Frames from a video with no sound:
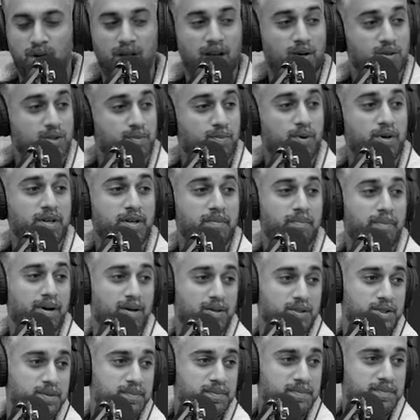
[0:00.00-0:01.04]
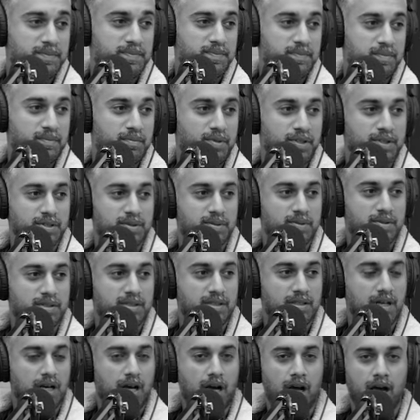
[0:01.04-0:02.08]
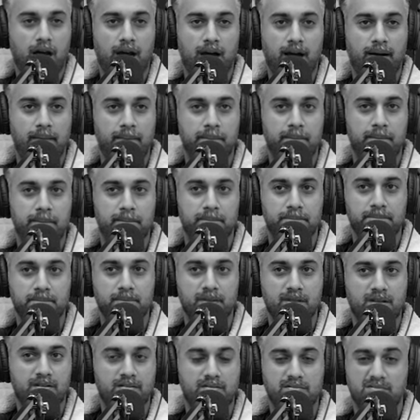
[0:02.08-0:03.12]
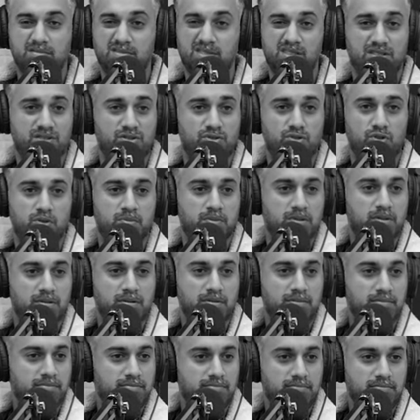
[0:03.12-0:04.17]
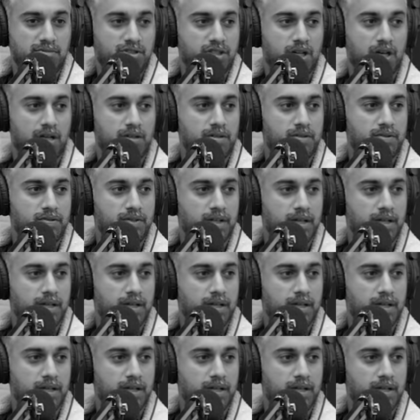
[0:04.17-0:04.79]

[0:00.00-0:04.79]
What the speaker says: I was born in Belgium, Brussels. Just a normal childhood,